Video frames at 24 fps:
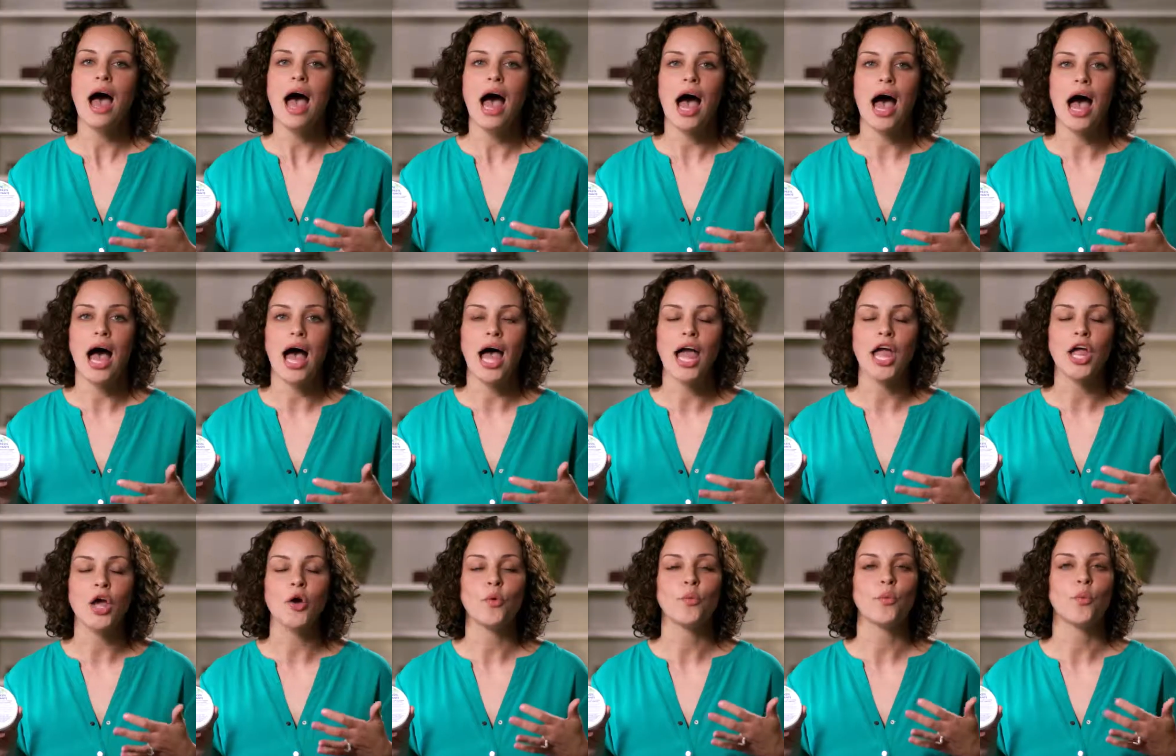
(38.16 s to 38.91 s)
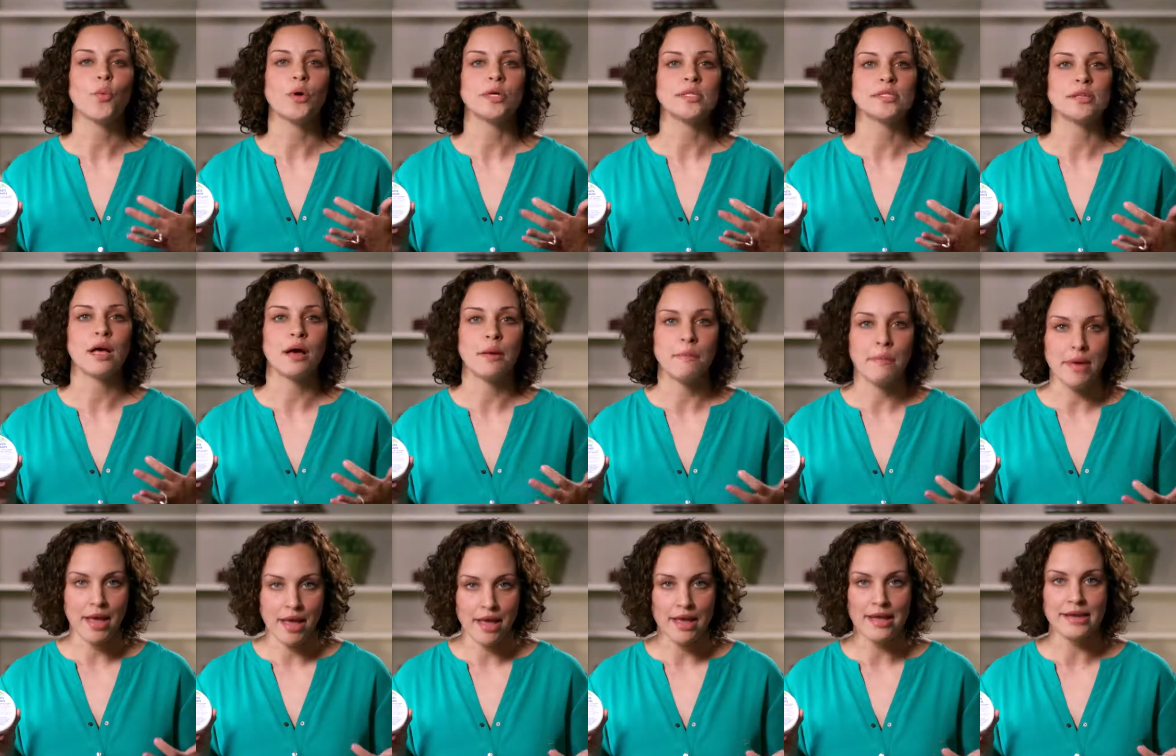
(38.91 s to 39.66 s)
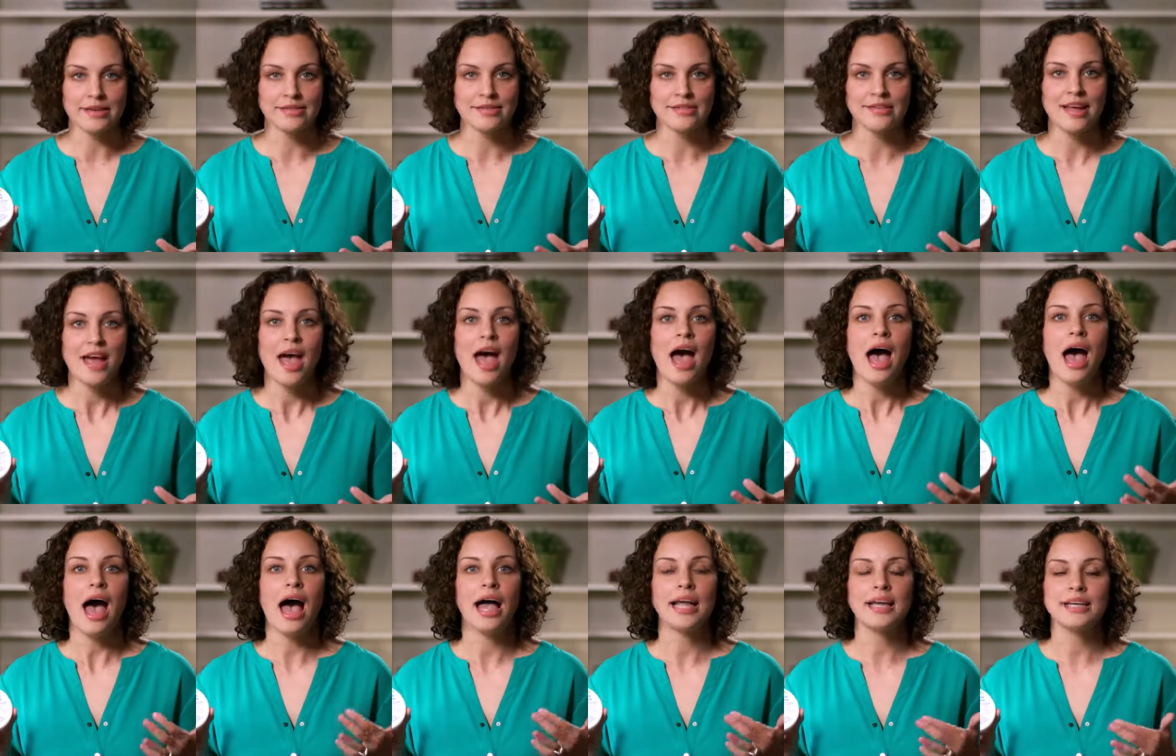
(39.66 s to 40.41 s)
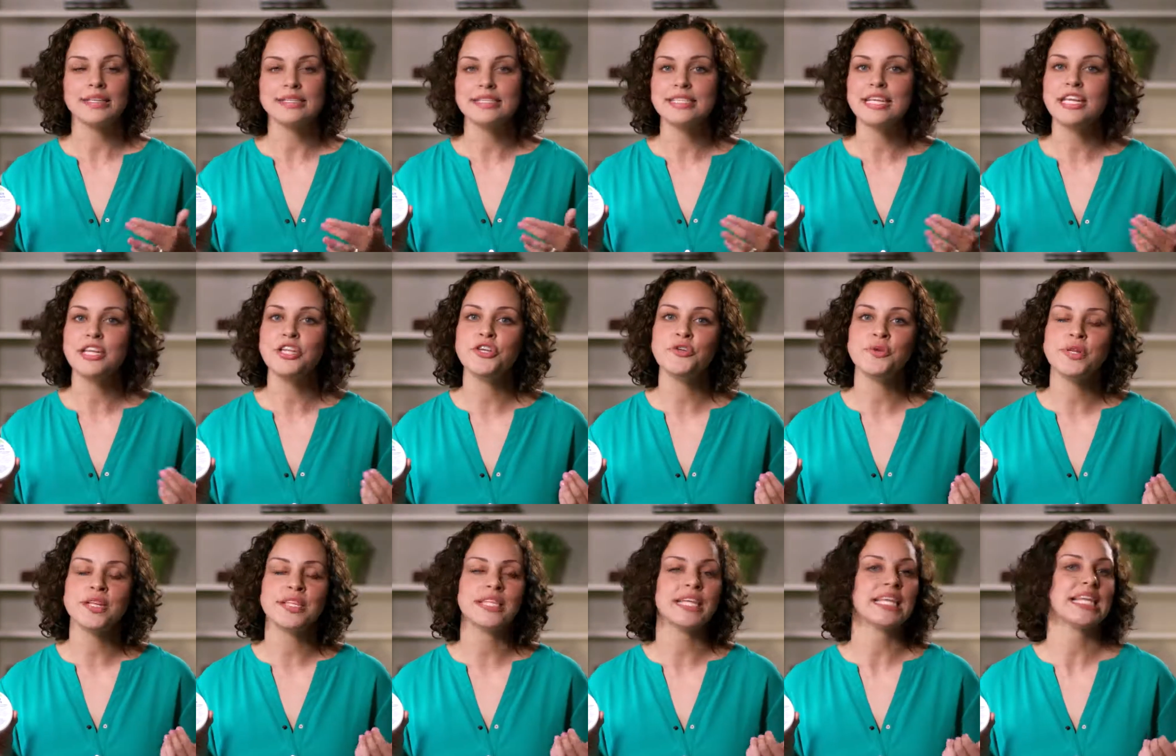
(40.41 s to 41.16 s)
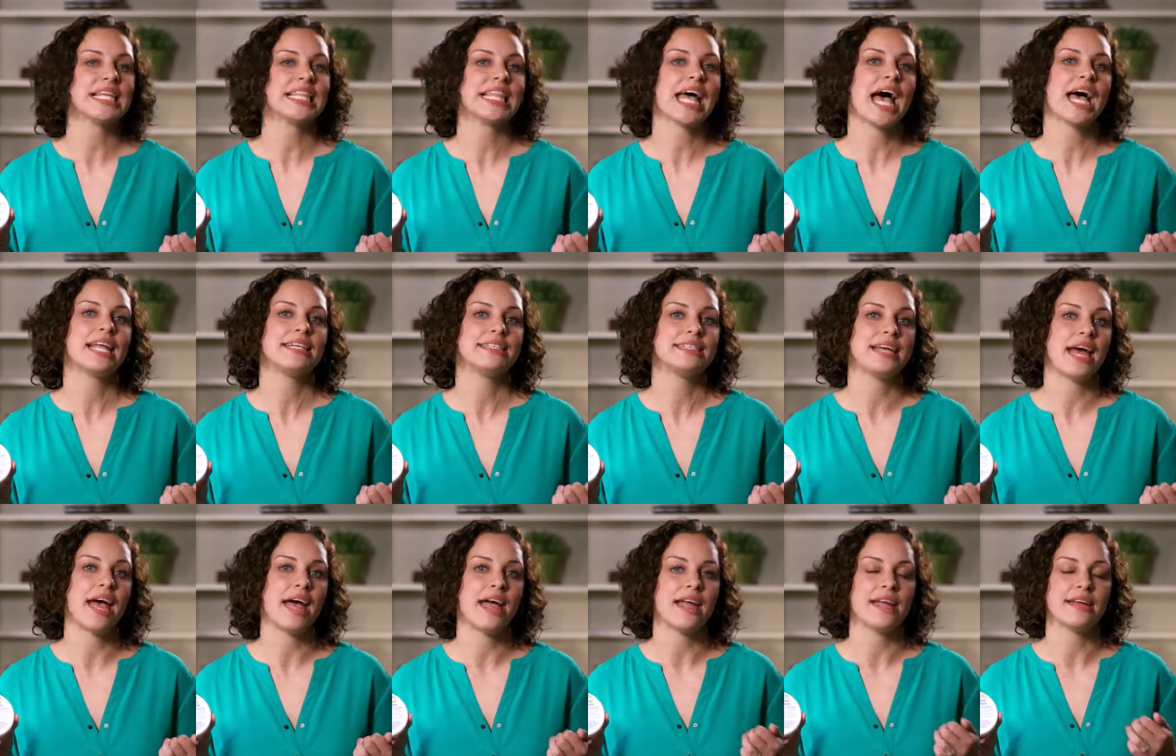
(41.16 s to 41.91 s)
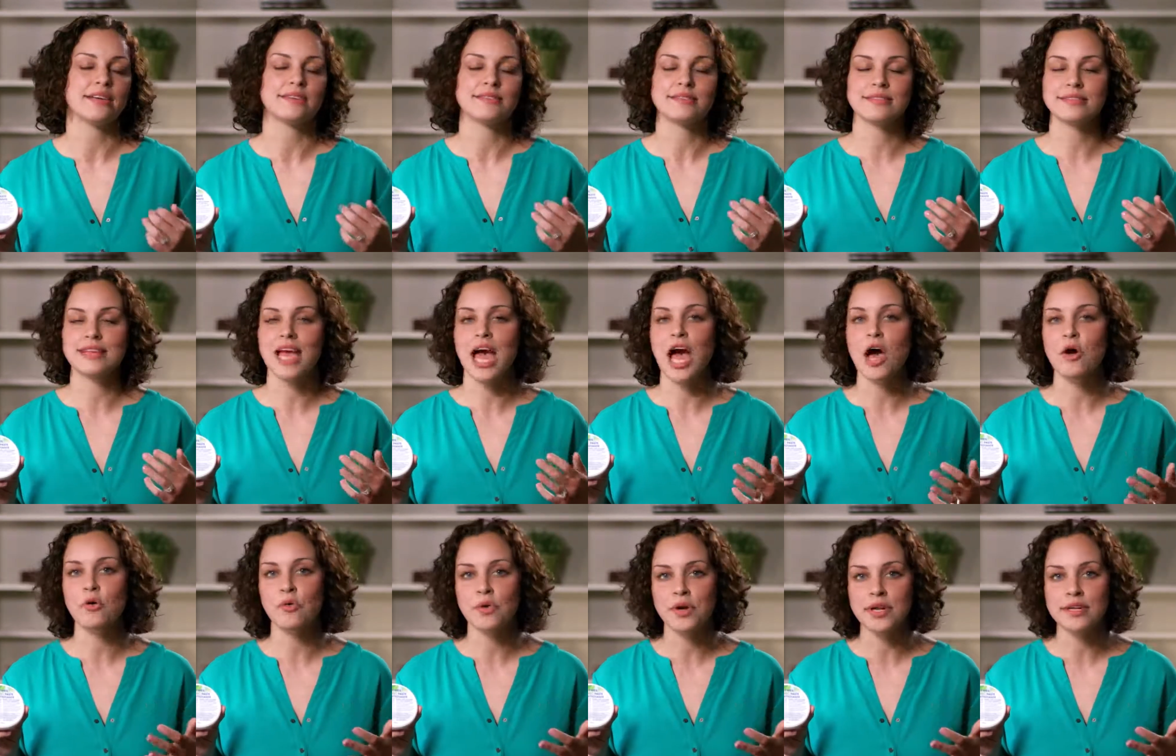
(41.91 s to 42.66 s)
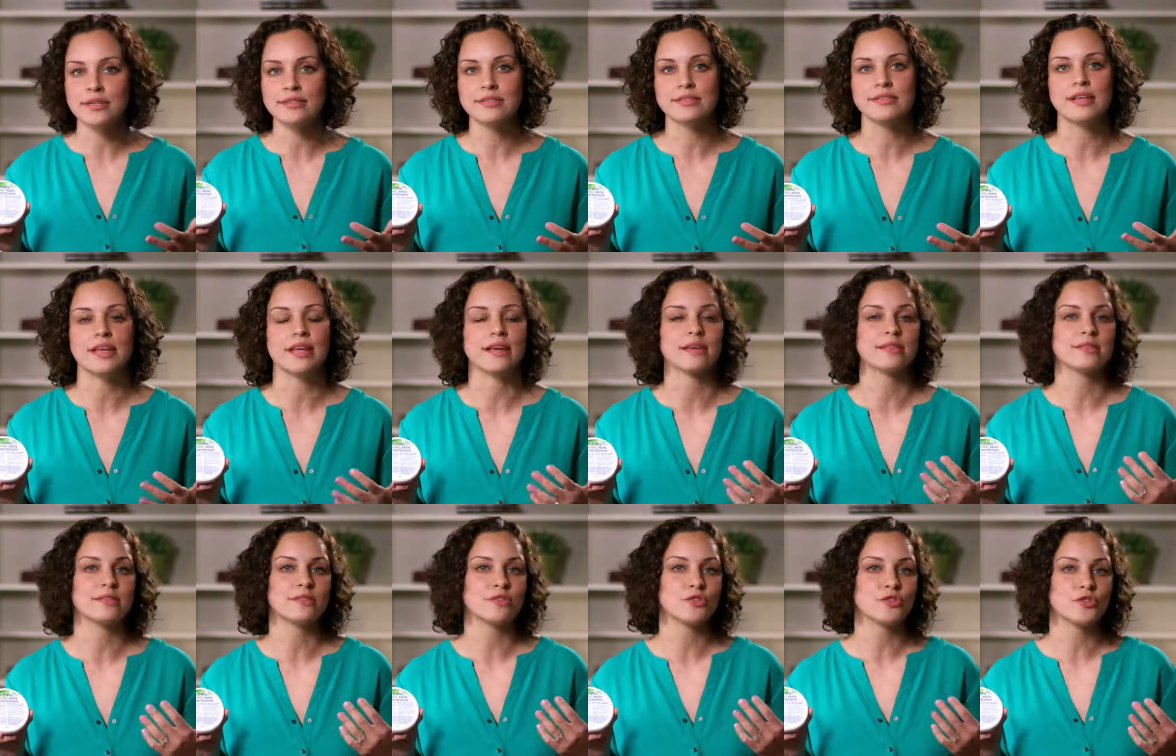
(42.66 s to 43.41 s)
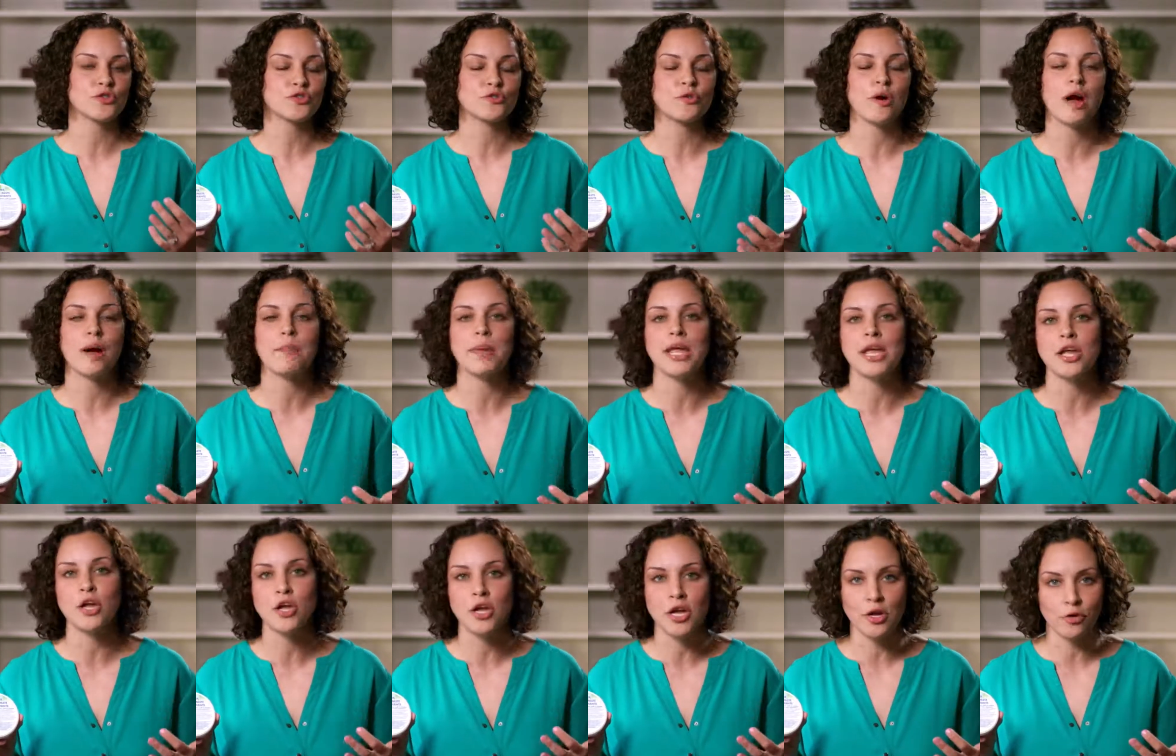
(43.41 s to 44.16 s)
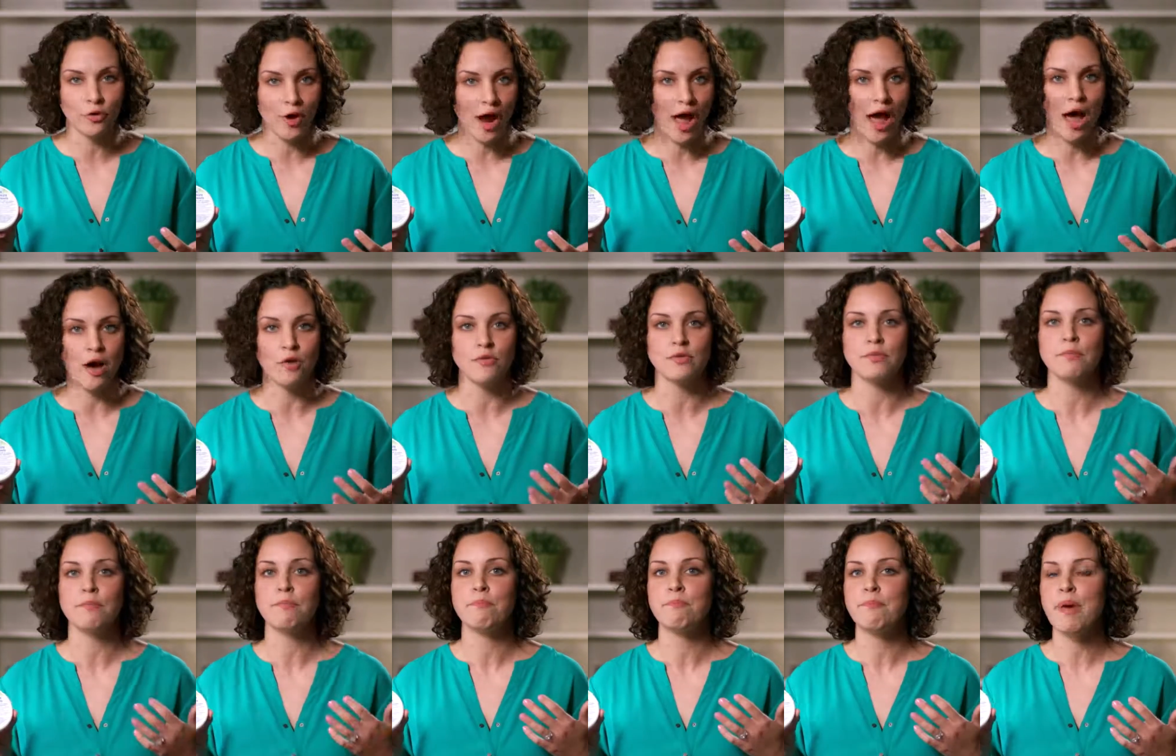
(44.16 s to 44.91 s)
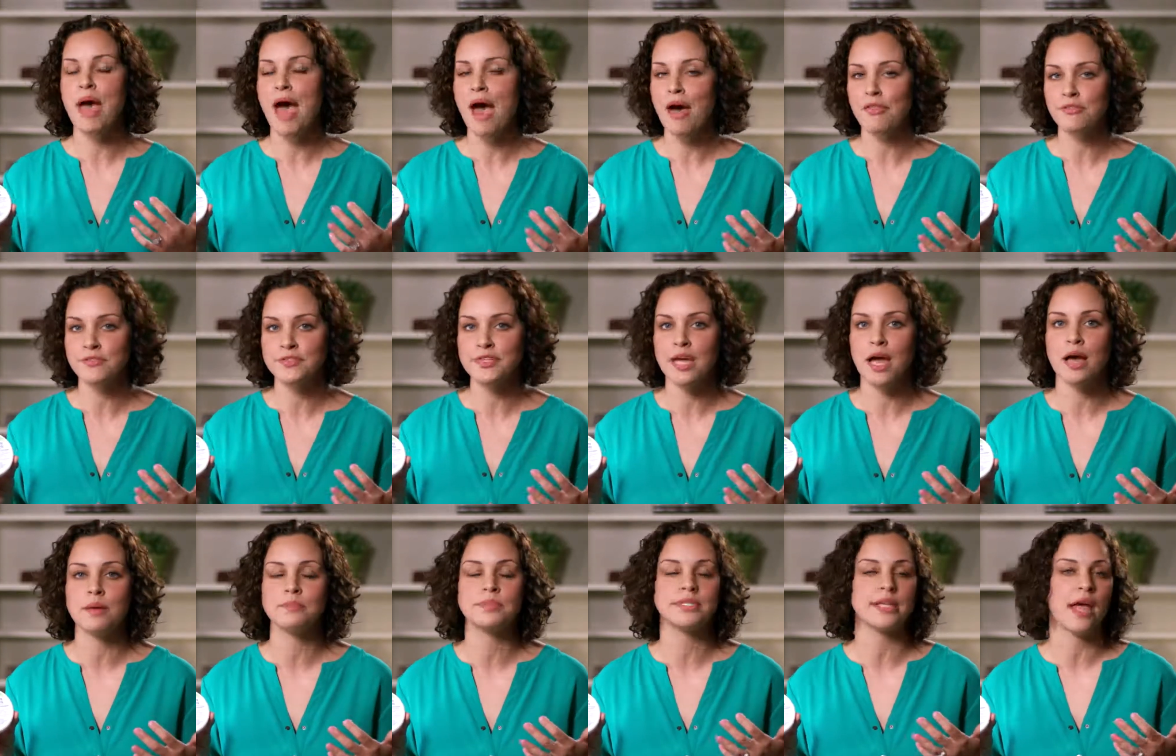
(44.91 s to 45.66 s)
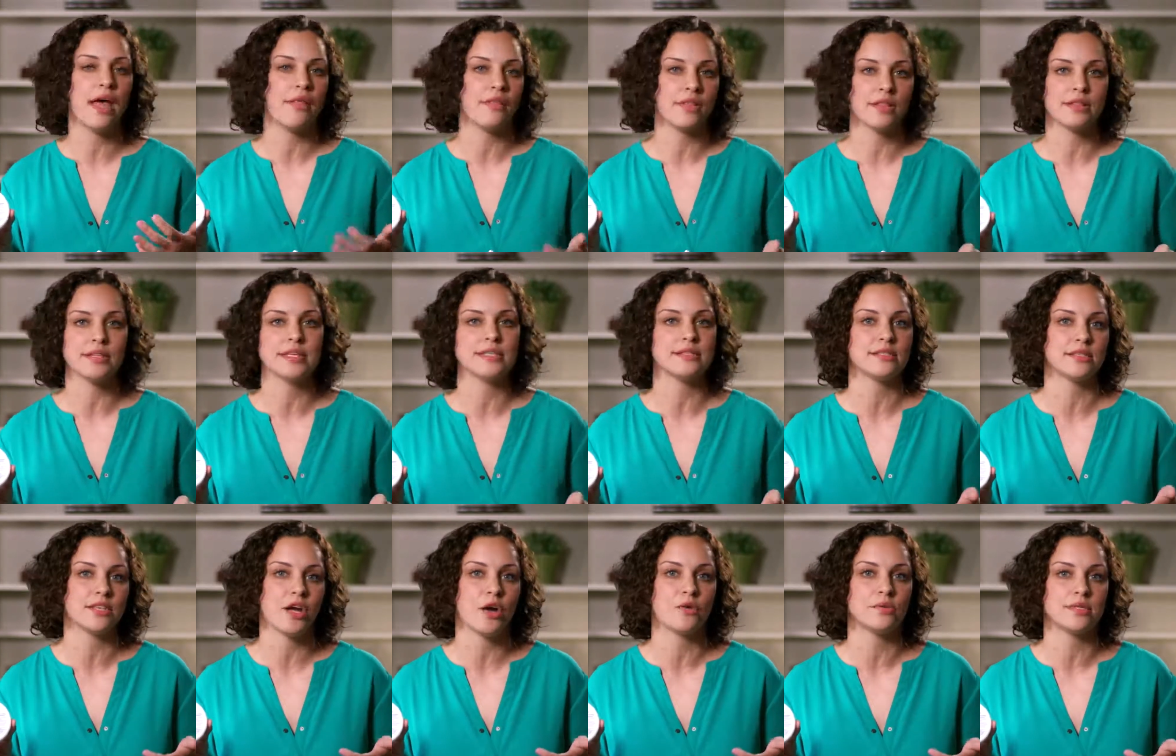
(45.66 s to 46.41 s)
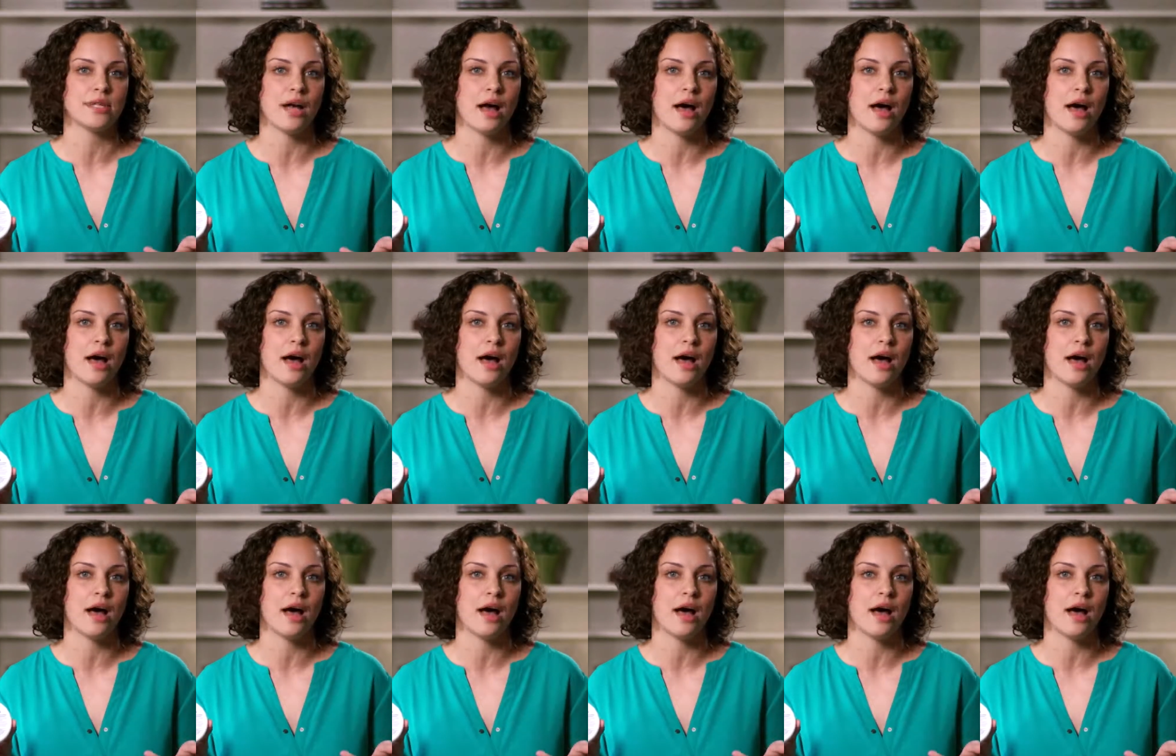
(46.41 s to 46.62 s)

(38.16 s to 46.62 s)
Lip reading: I was amazed. I continued cleaning that day, scouring sinks, scrubbing grout, bathtubs, and the list goes